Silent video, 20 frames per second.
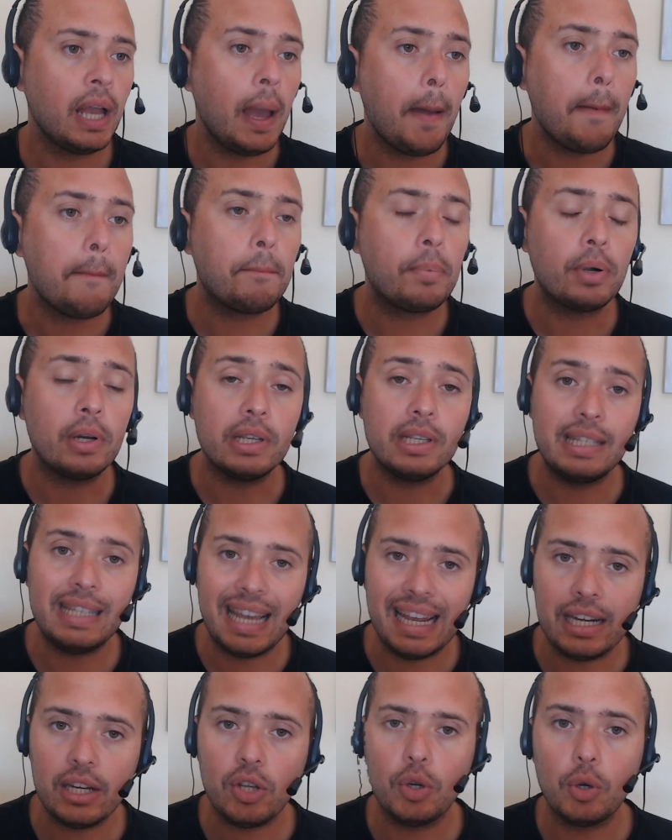
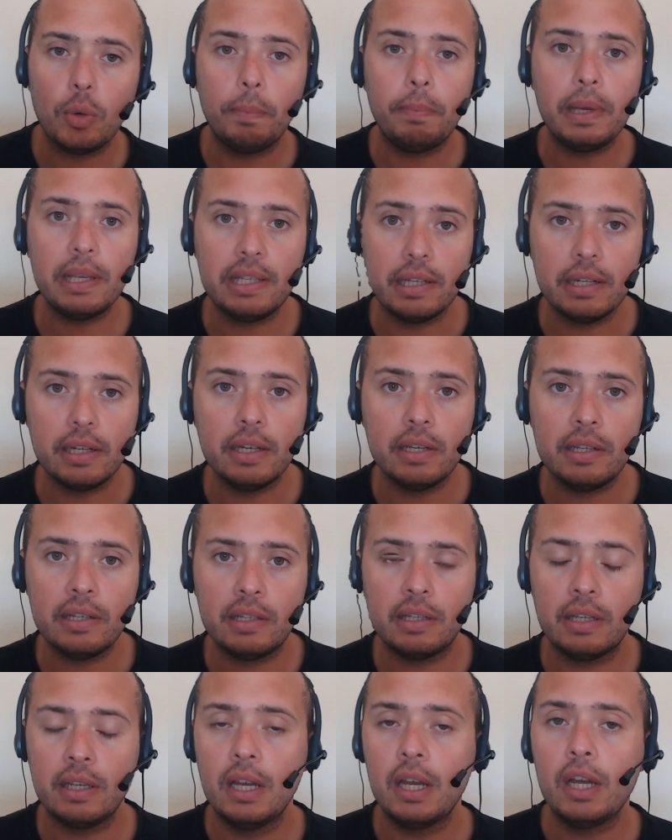present your
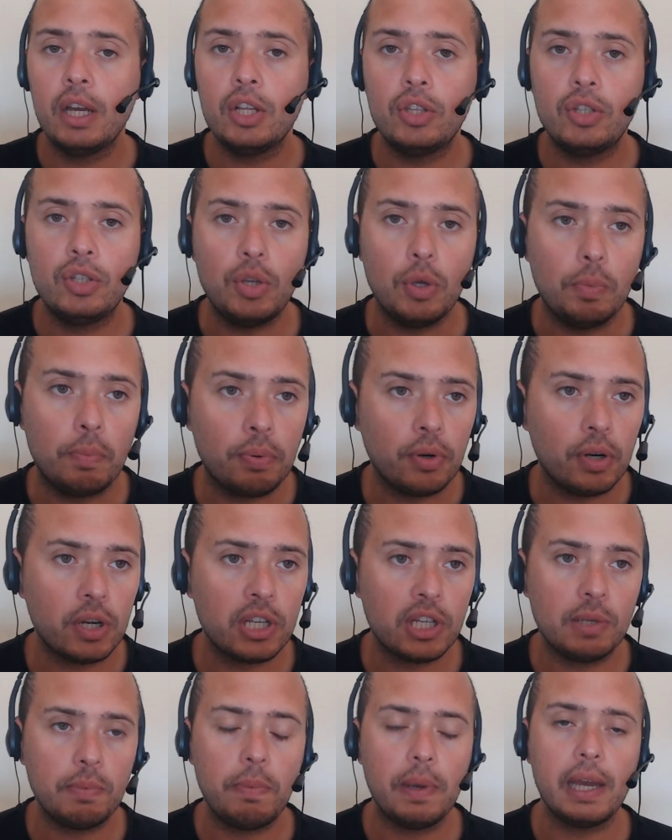business to
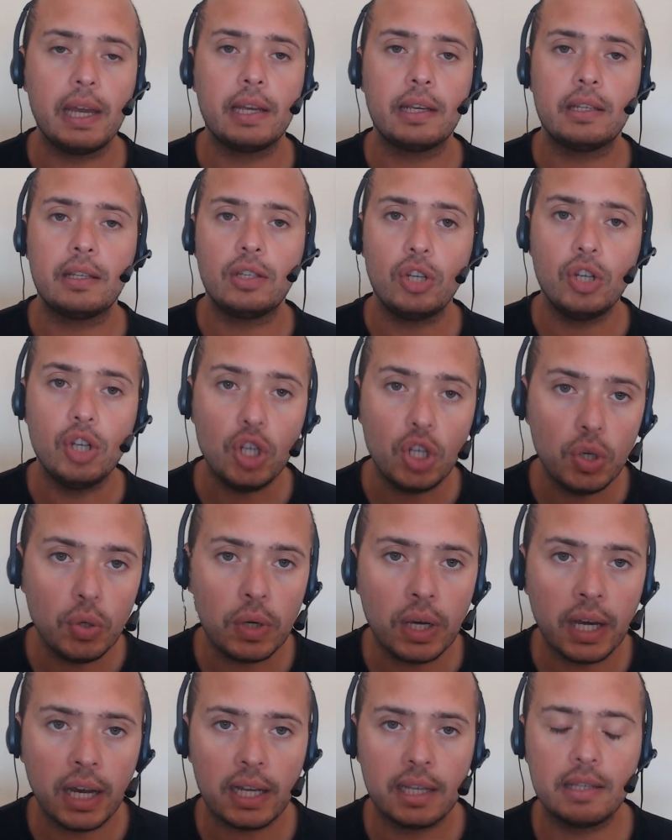prospects, to new
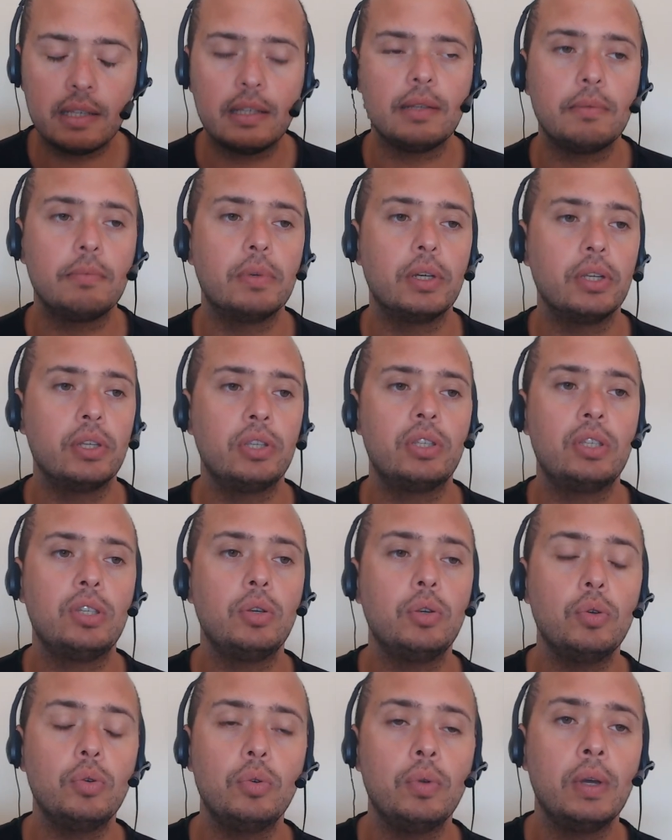customers,
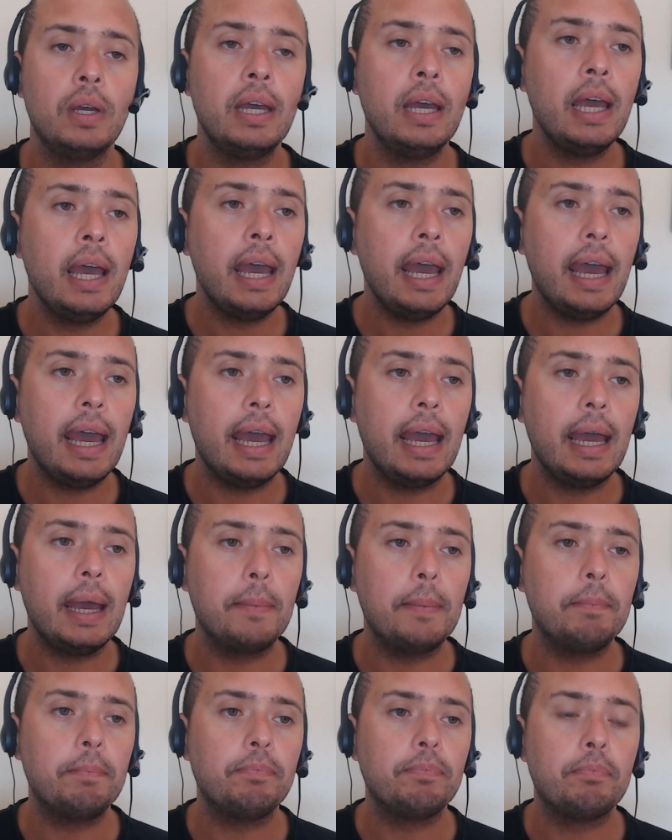to
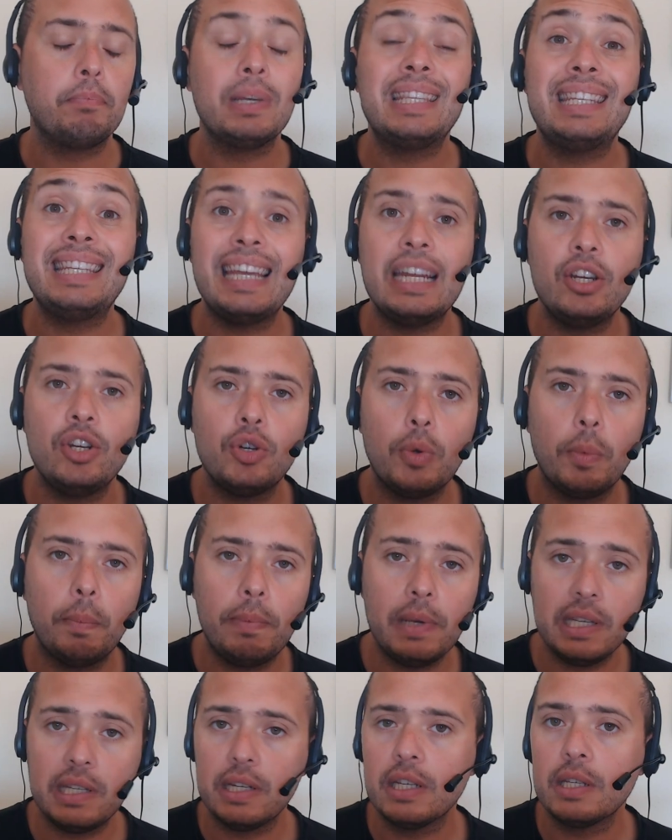um, potential
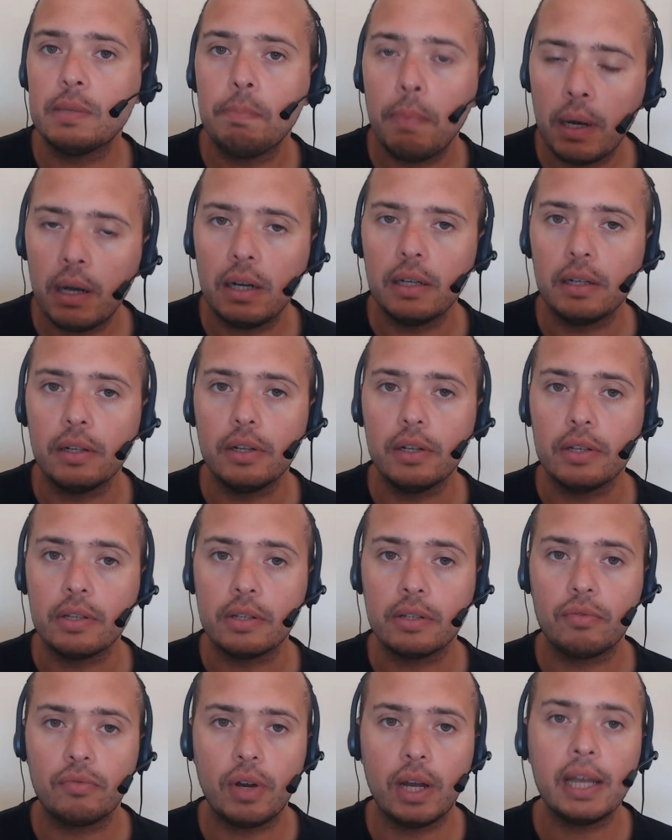business
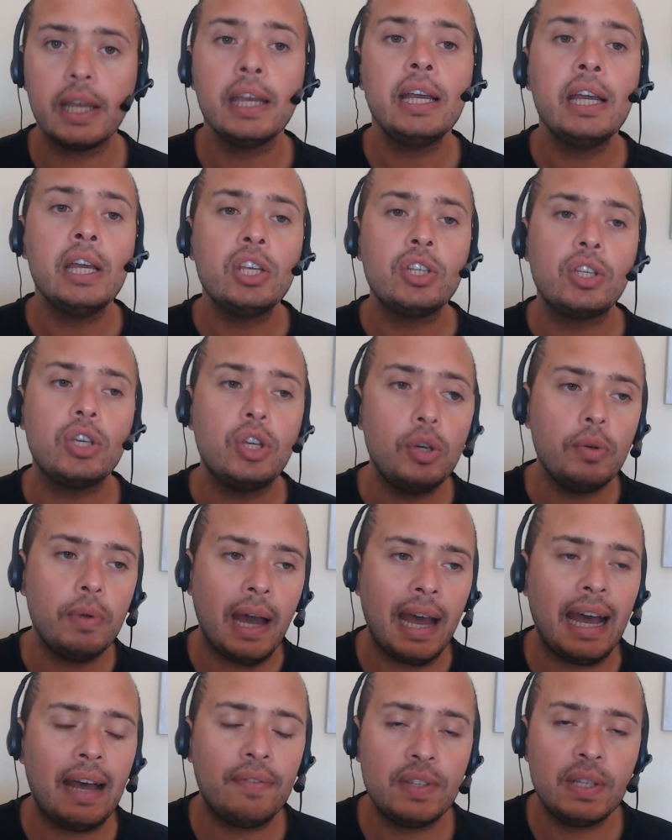partners, right? So you
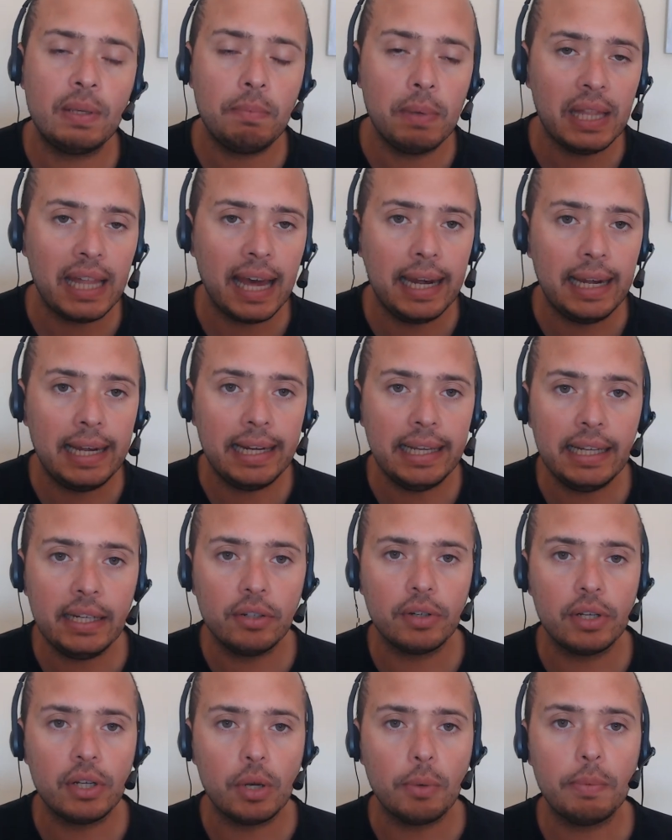have to be that
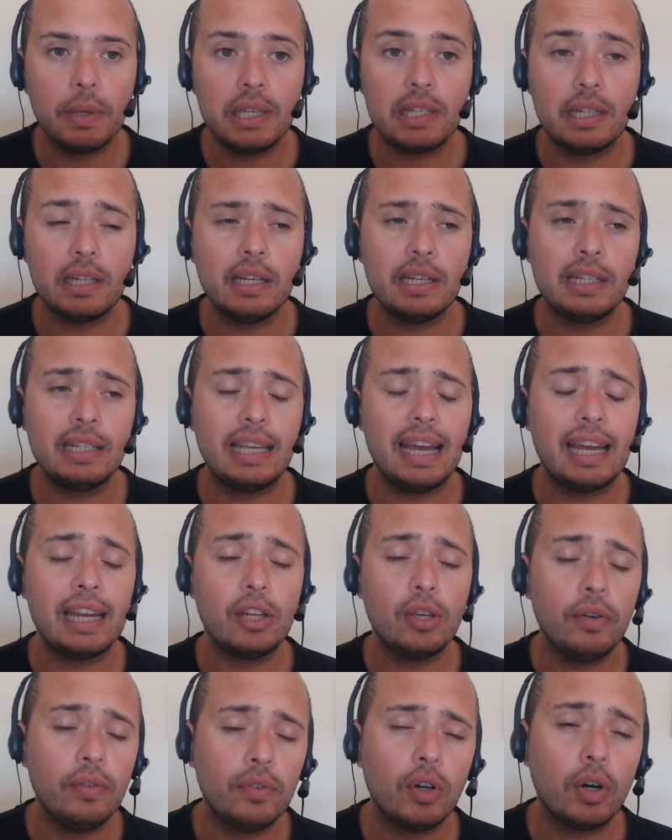leader in your business and
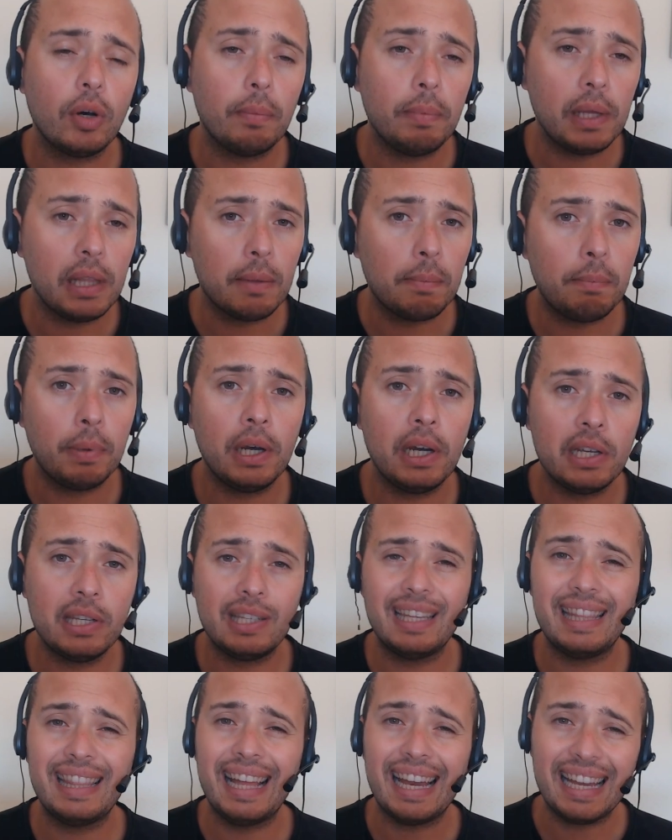you've got to be the
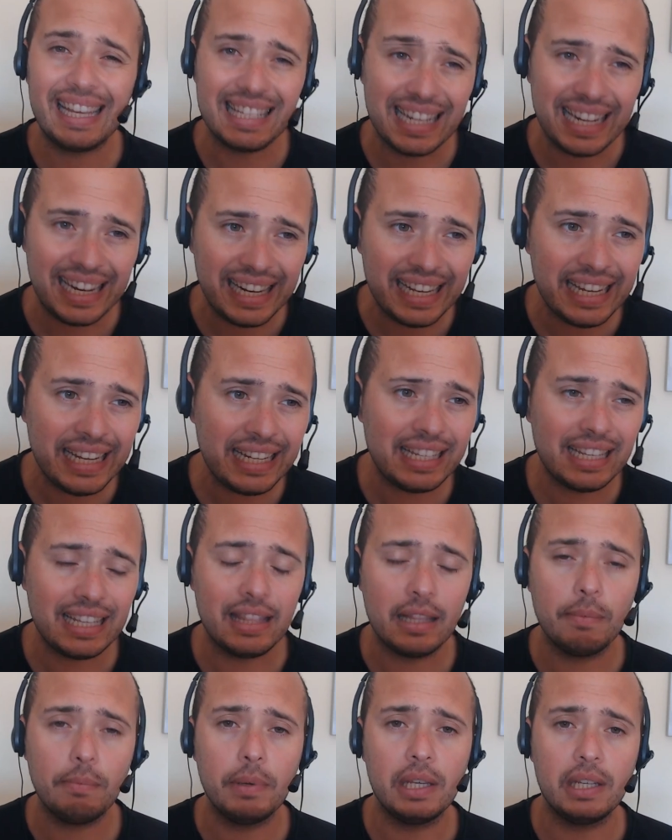person that is leading
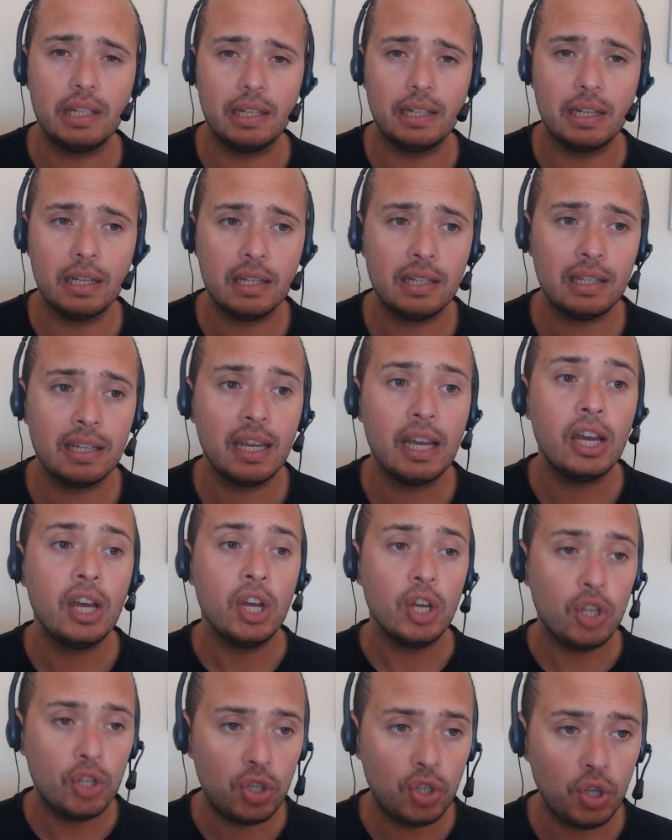the business
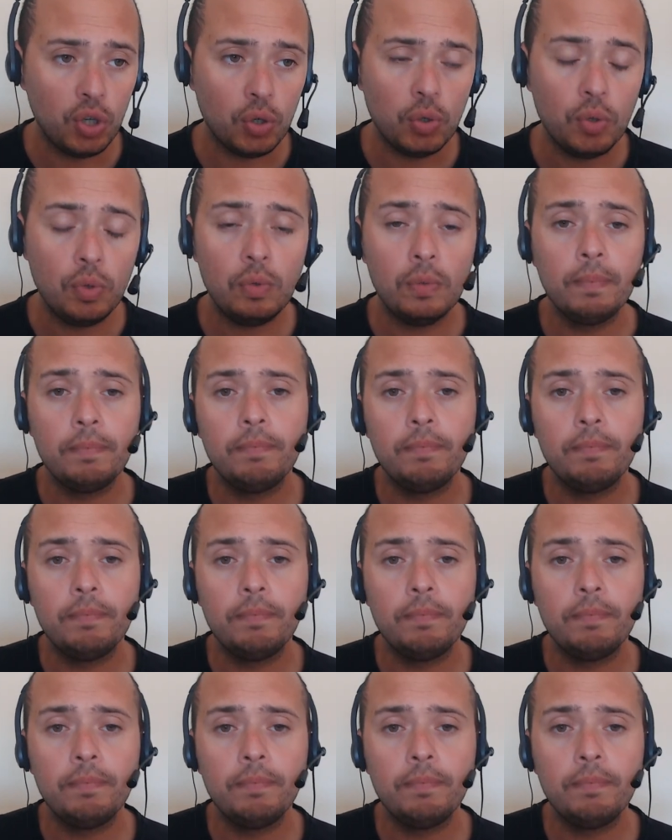to